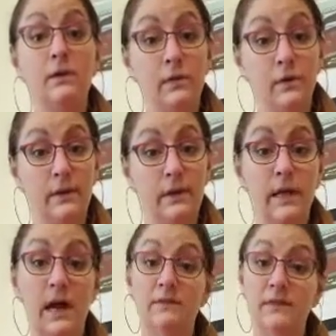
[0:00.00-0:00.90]
4 with the
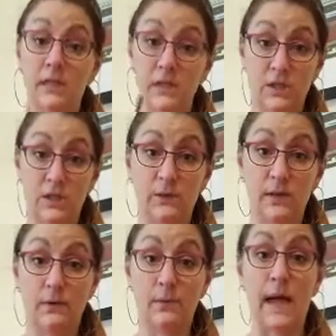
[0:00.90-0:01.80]
left, 2
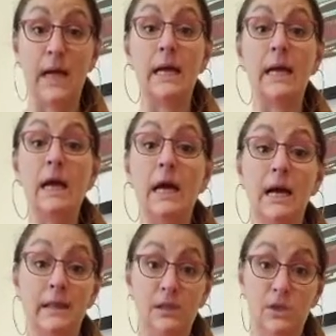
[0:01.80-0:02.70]
with the right,
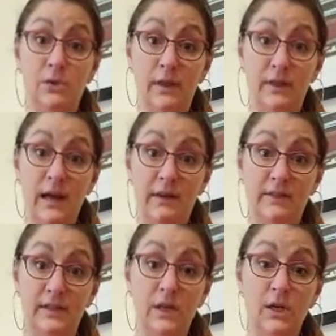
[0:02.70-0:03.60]
and then 2 with the left.